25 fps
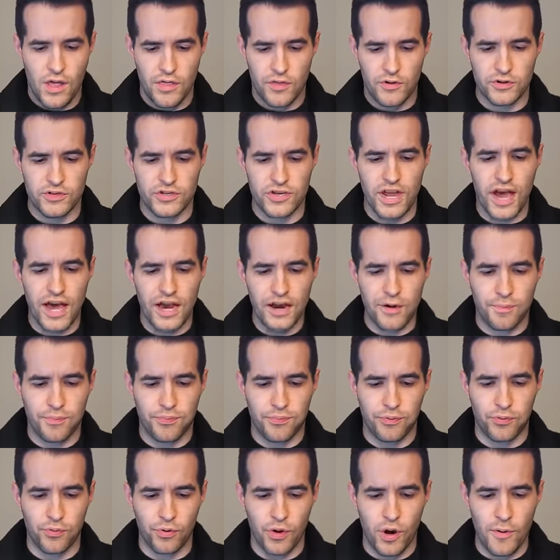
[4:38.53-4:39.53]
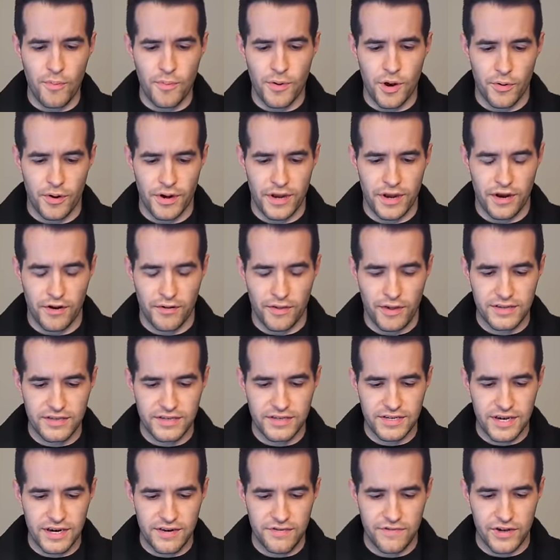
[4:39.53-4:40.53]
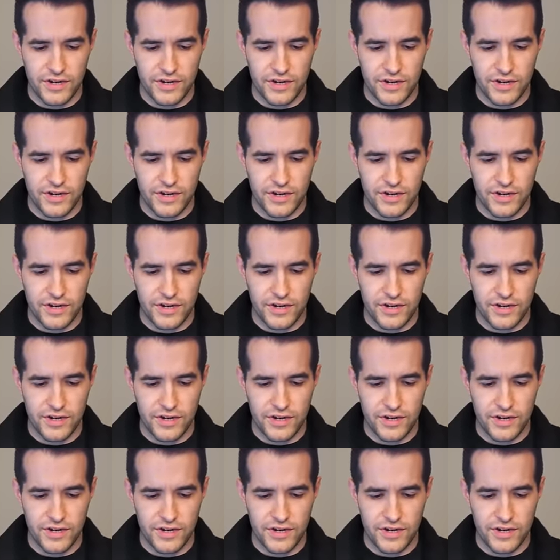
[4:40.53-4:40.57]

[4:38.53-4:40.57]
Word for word: there's not a promo in here. That's kind of